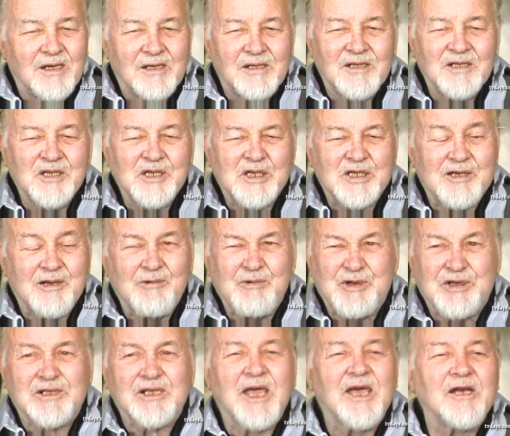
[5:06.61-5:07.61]
in the
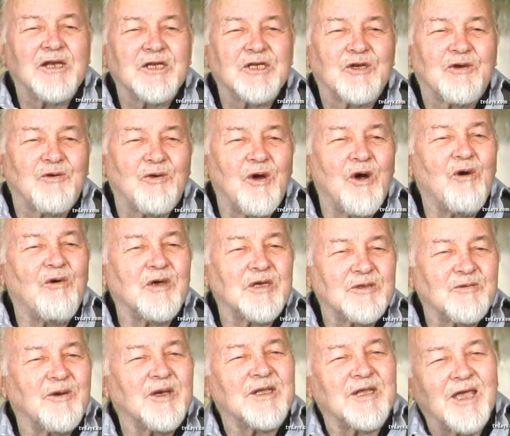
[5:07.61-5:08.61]
status quo
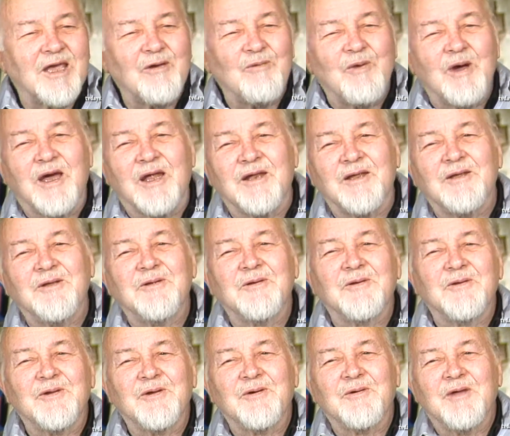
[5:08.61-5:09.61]
is what they wanted,
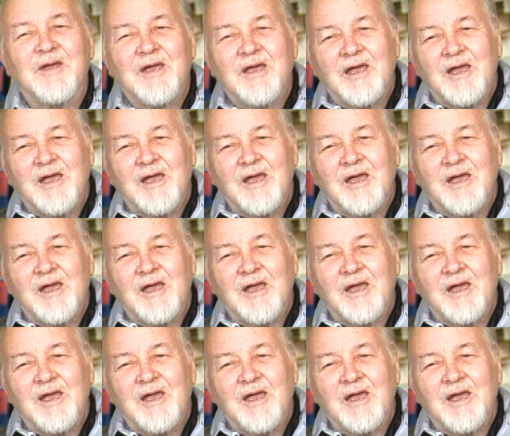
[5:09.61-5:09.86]
you know.